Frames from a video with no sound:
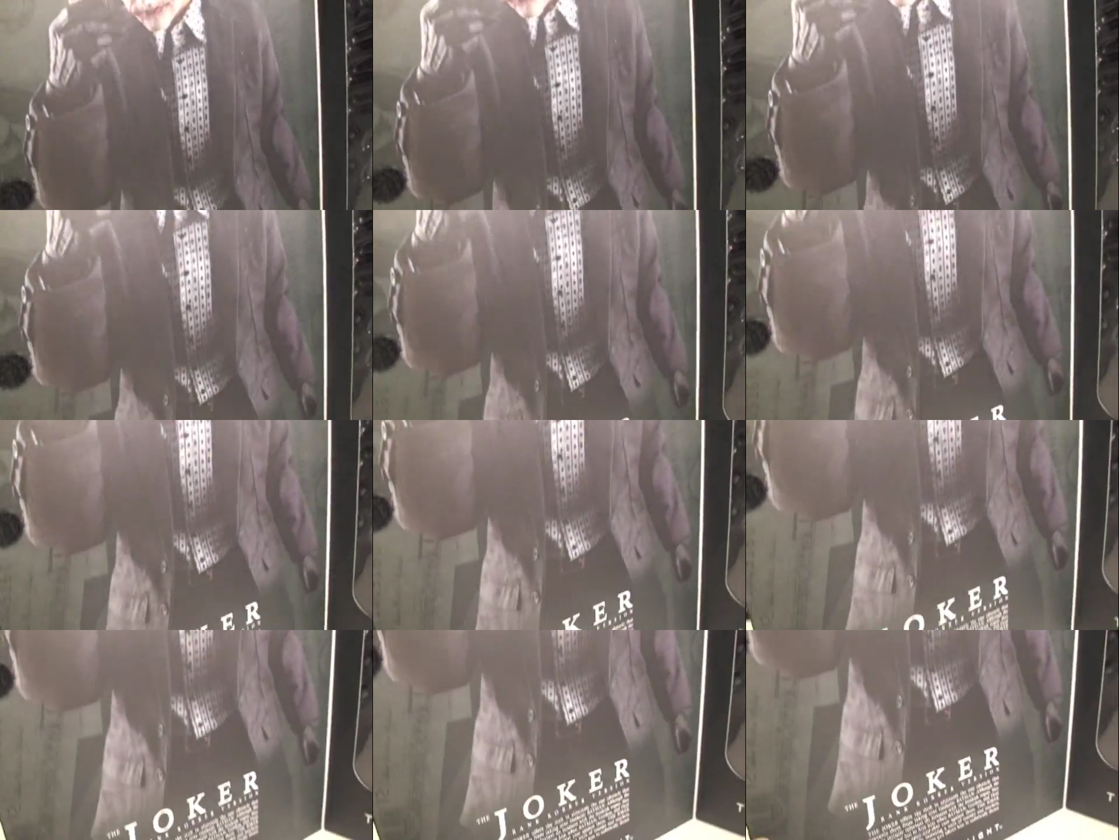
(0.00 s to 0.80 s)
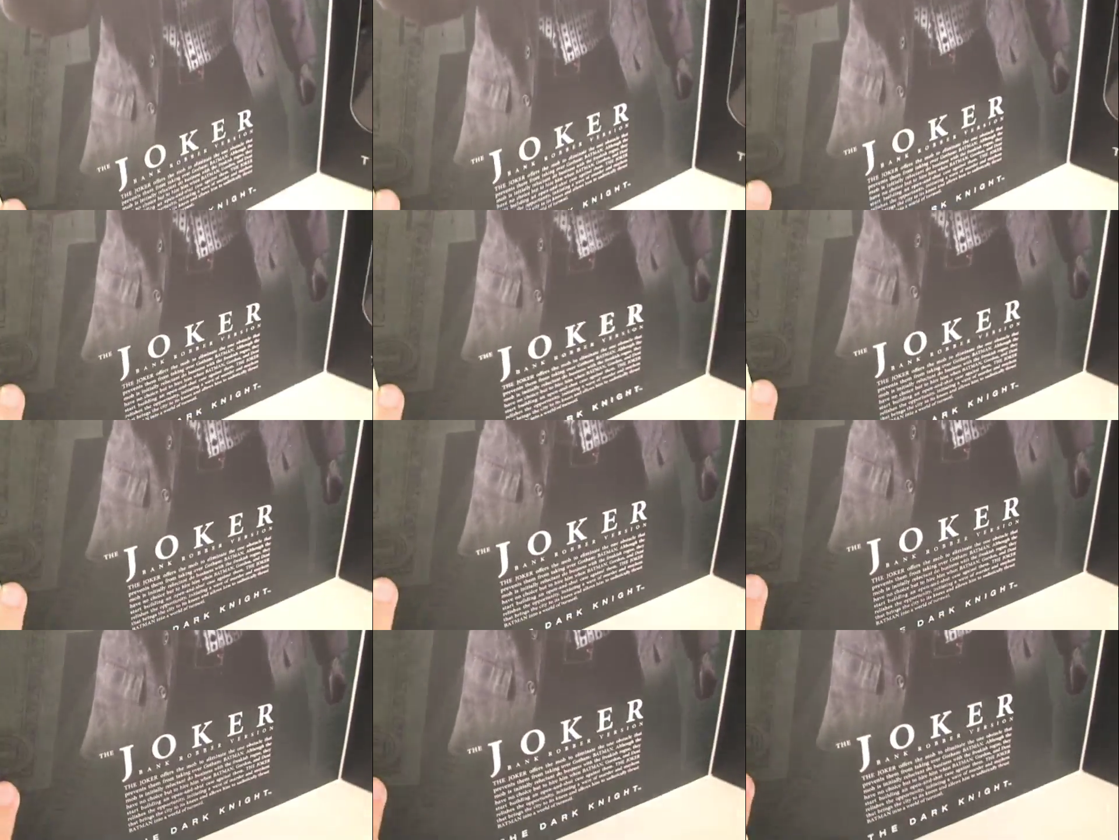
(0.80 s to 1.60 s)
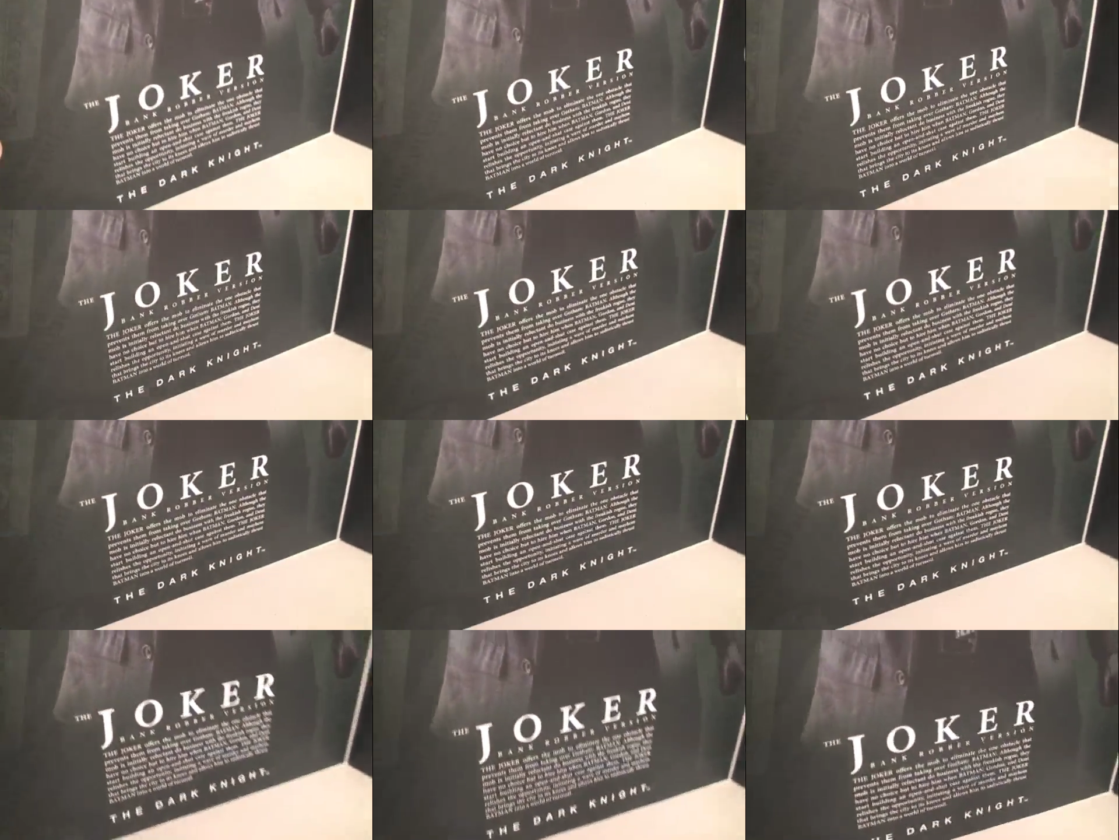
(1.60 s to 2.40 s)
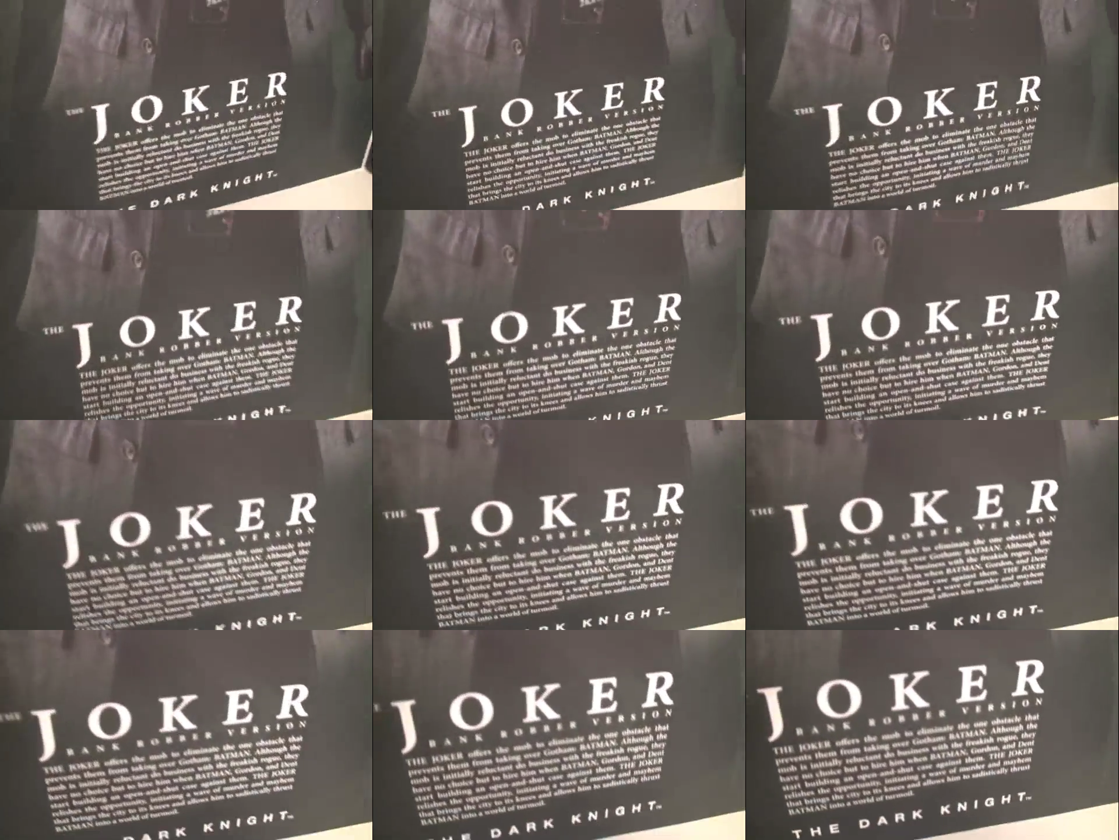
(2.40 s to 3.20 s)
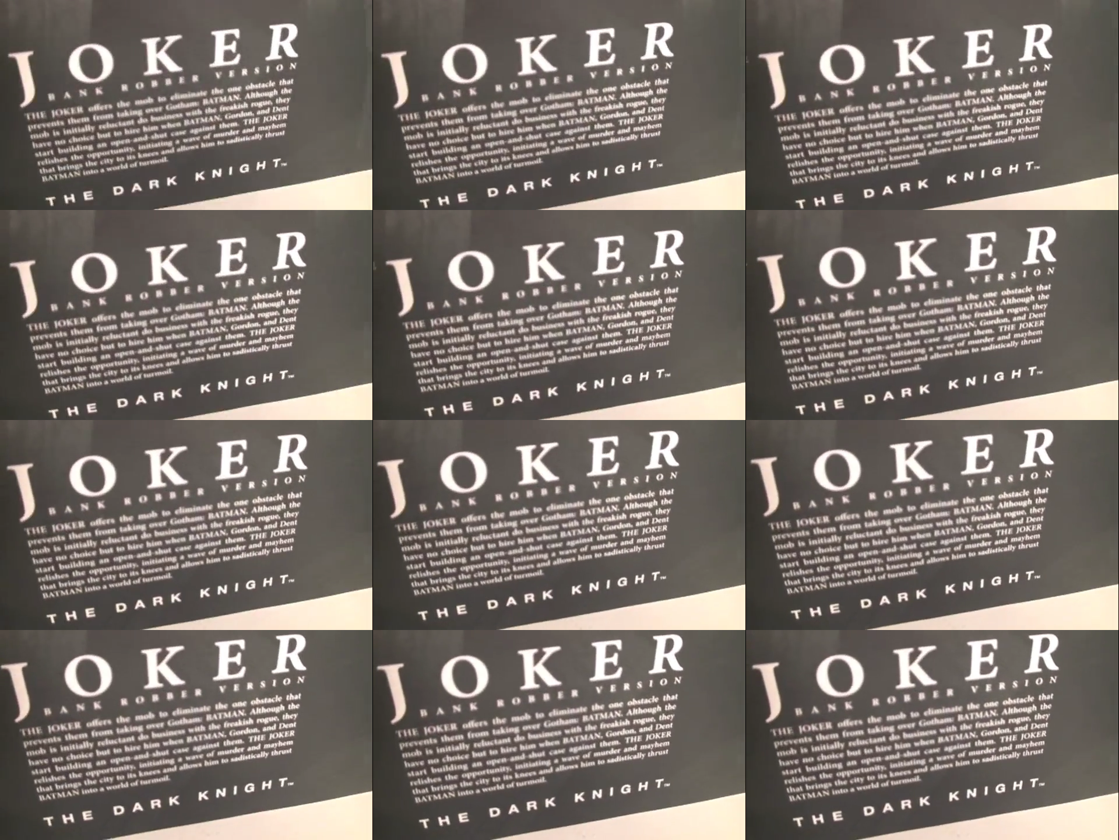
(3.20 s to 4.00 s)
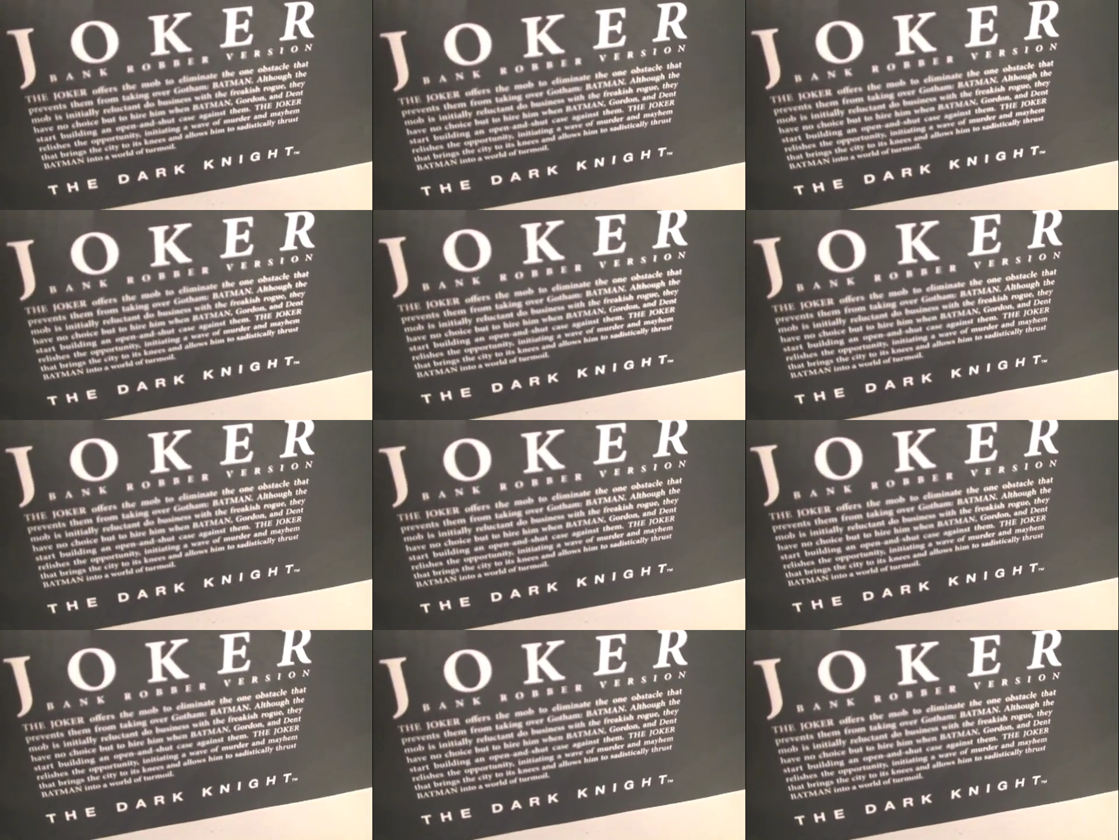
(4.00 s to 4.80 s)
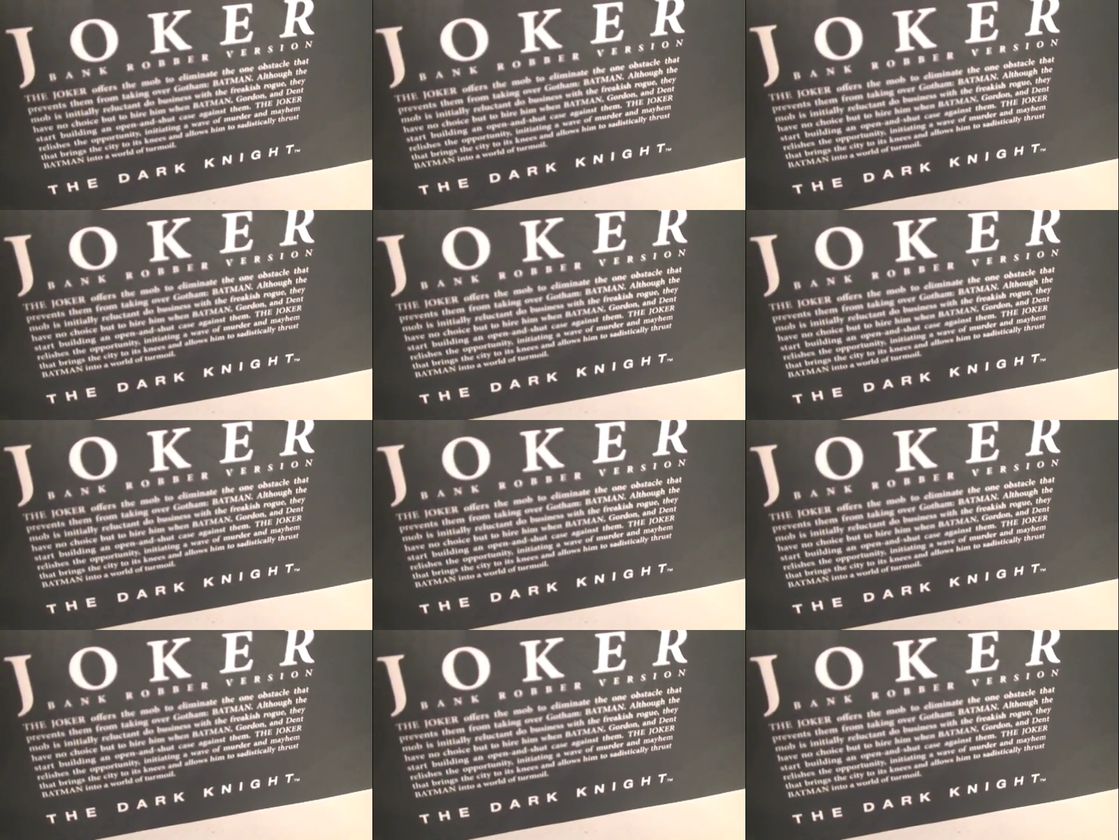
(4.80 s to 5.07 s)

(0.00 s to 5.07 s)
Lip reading: [unreadable: no face in view]